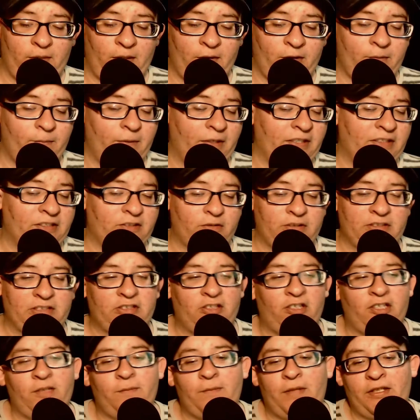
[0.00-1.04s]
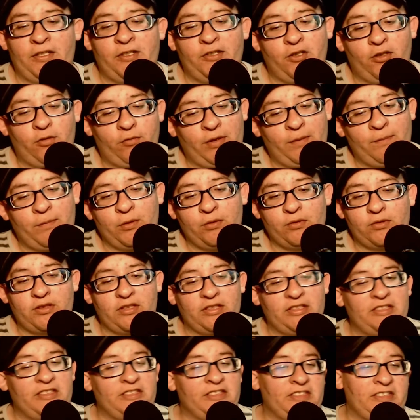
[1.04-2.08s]
everybody's always talking about you know reboot
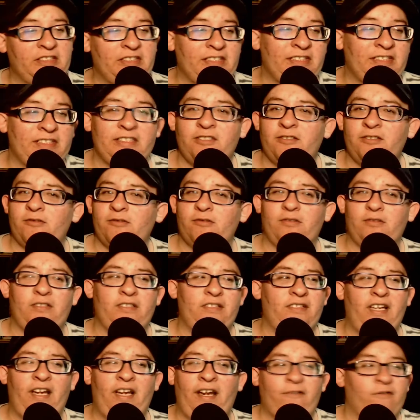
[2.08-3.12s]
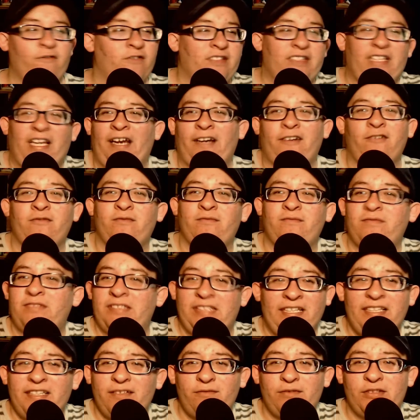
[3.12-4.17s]
the DCU, and I don't I don't
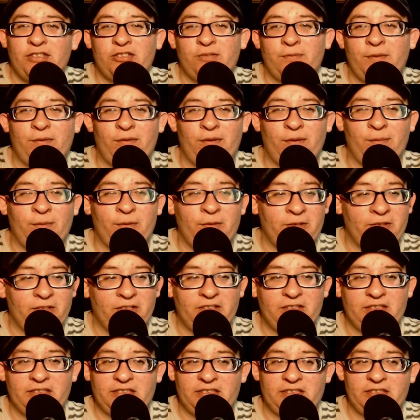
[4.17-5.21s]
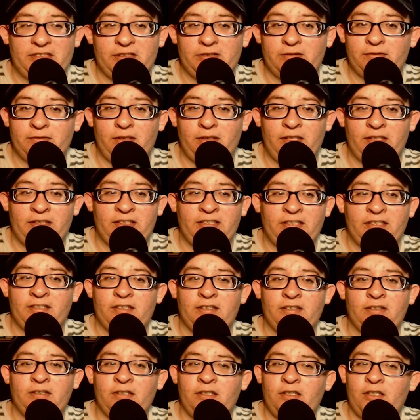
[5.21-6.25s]
think we should be rebooting the DCU. I
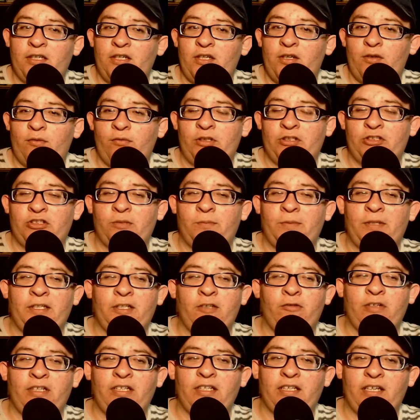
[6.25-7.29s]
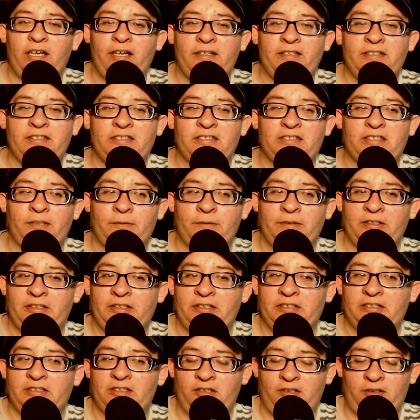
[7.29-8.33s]
think we should be greenlighting some of
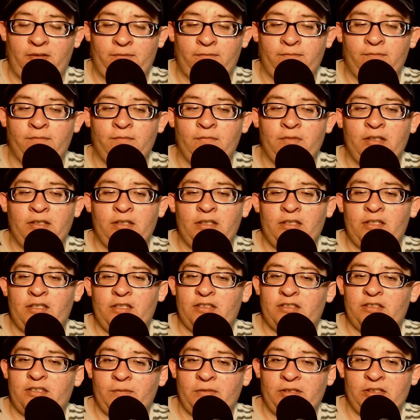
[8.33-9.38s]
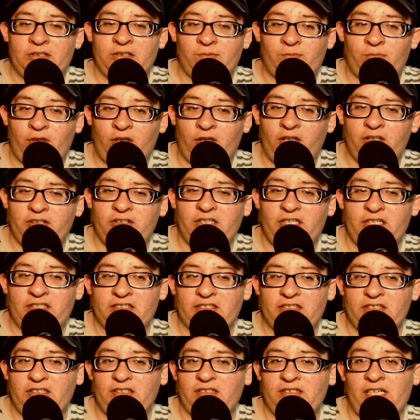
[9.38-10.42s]
these um some of these
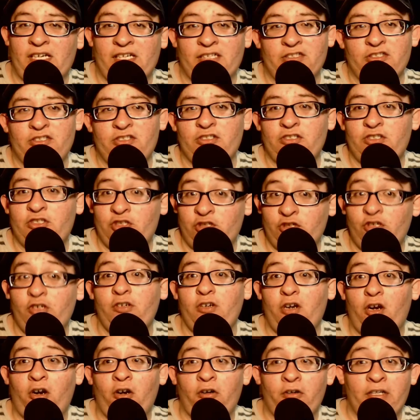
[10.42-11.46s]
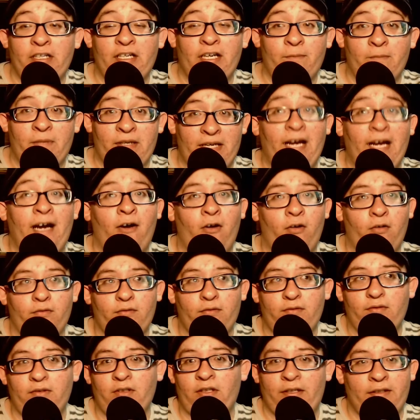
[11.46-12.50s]
projects that should already have been out,
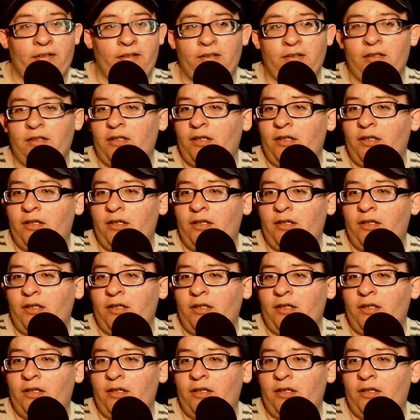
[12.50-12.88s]
like